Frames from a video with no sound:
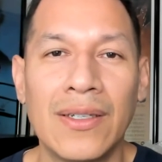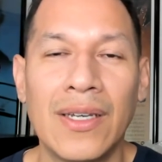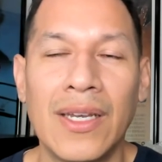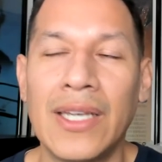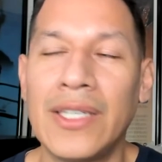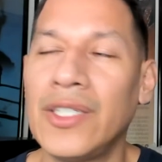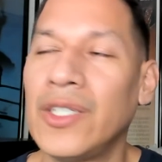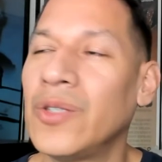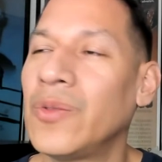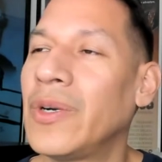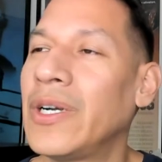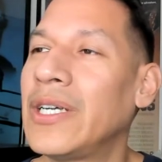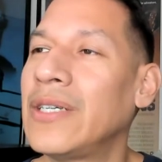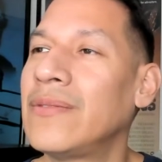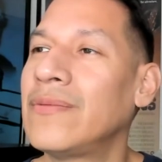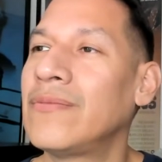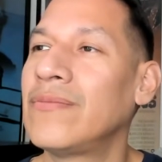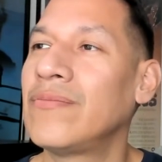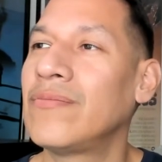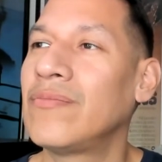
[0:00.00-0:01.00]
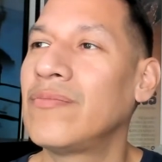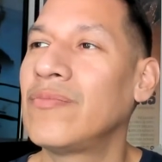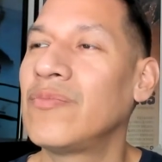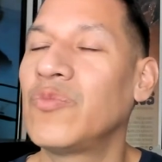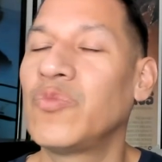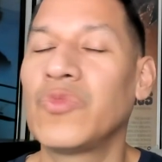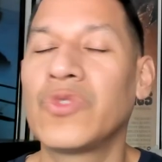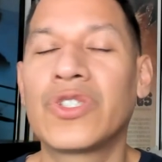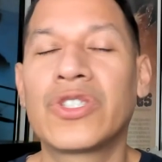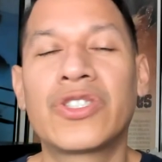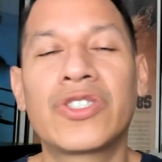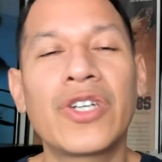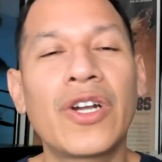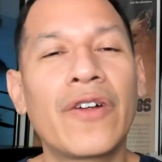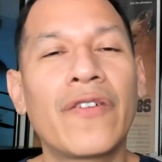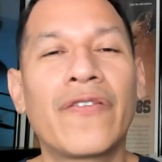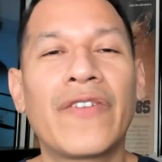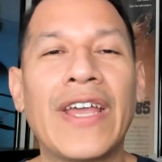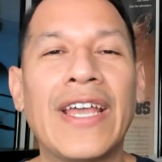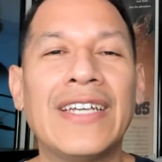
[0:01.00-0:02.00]
And you know what?
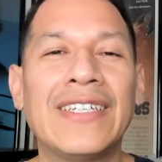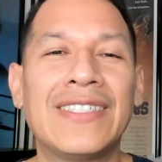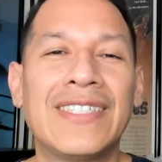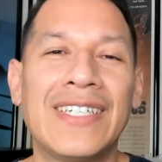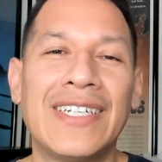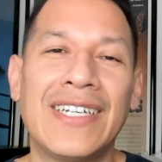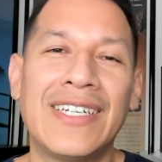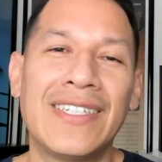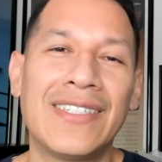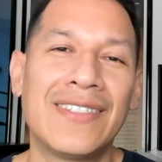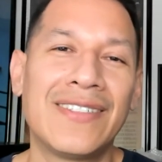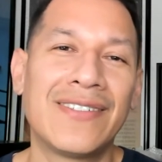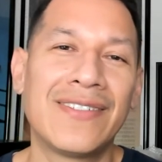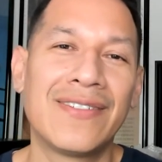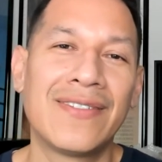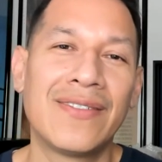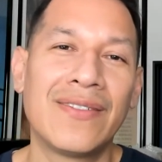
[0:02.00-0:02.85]
Surveys in